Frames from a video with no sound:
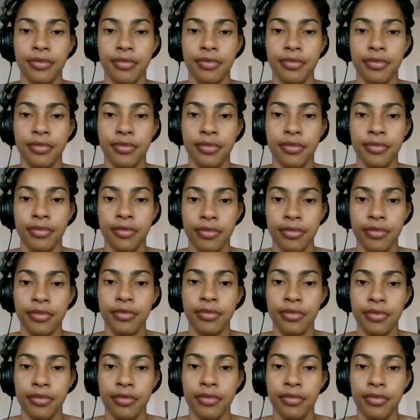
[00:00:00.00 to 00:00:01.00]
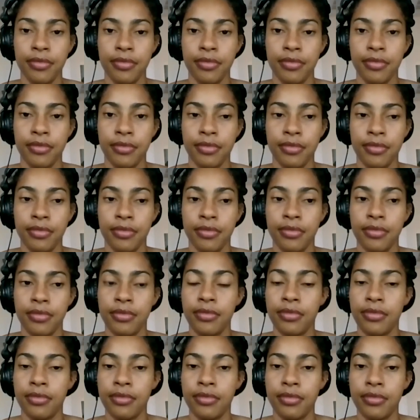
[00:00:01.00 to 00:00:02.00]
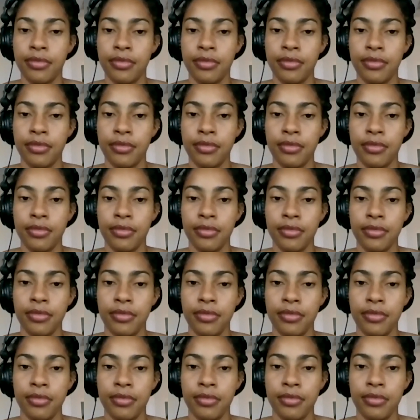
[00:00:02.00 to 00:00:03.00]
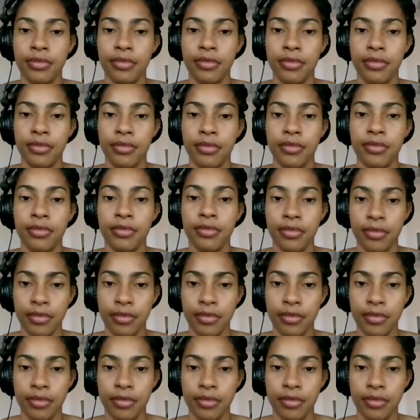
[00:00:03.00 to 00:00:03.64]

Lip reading: [no speech]